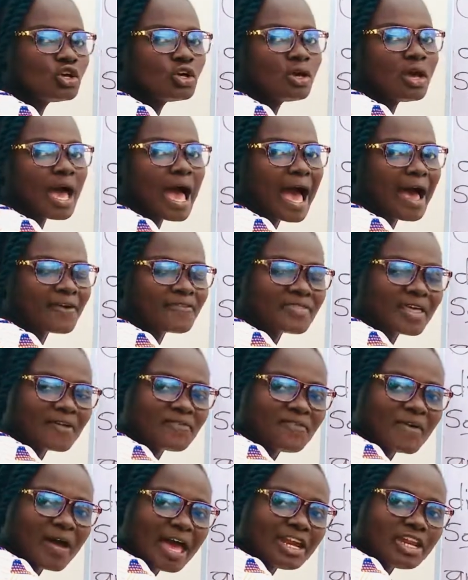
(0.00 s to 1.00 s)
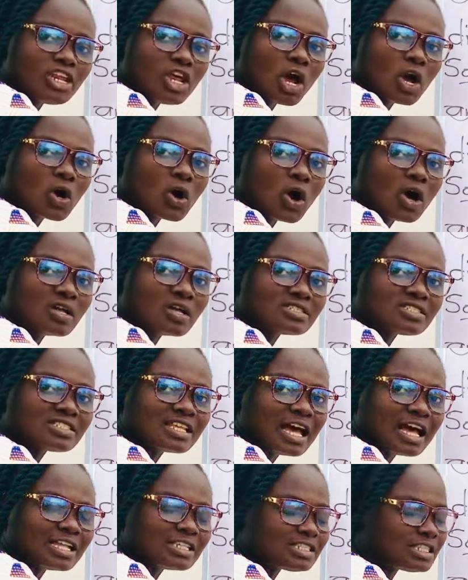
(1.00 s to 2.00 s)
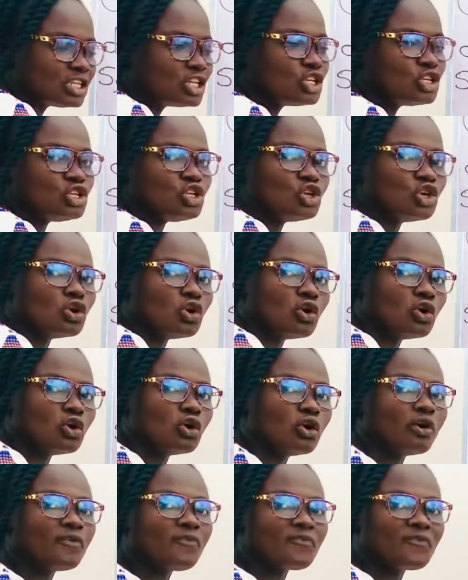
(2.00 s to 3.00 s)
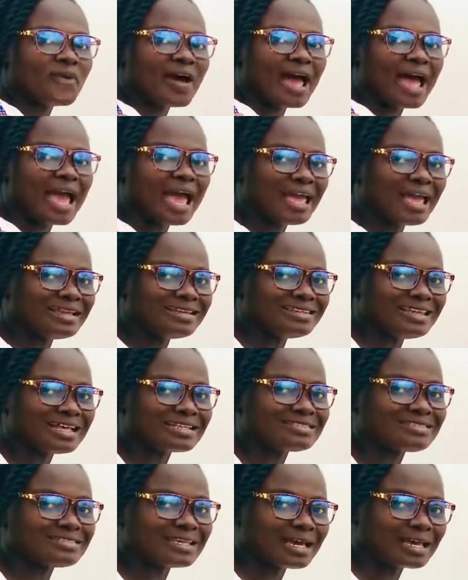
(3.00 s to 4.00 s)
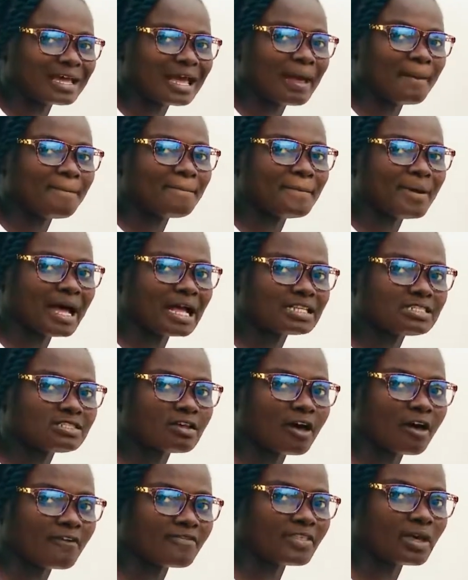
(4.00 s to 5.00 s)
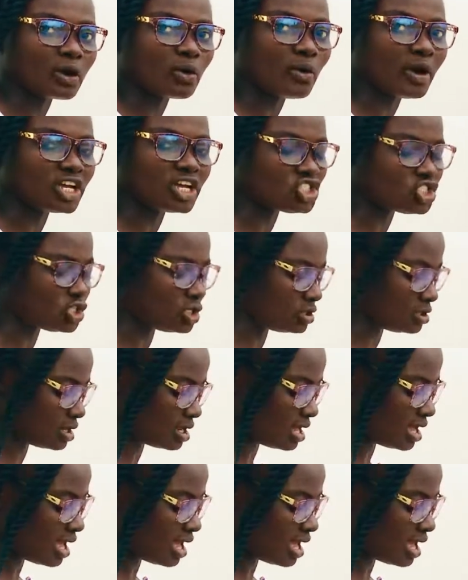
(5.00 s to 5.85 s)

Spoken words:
After finding your constant, you find the second part of the question.